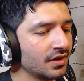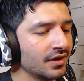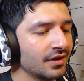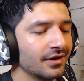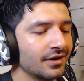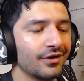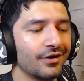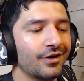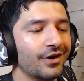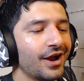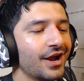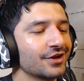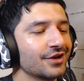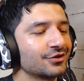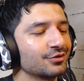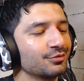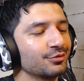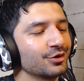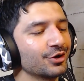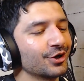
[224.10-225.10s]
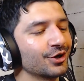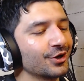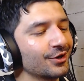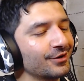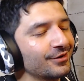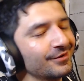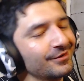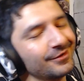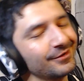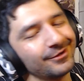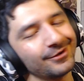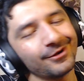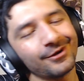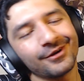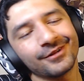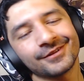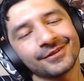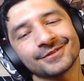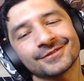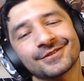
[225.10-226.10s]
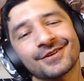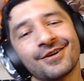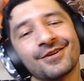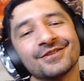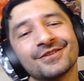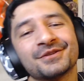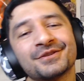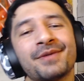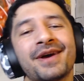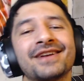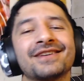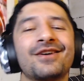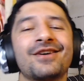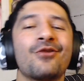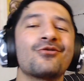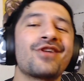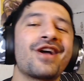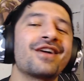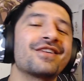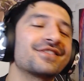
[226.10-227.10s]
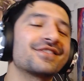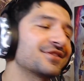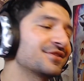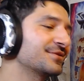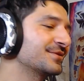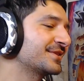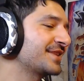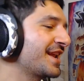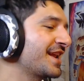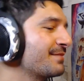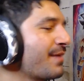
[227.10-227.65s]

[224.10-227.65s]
Oh, it has to be her. Oh, let's go. It's about to go down here, you know what I'm saying?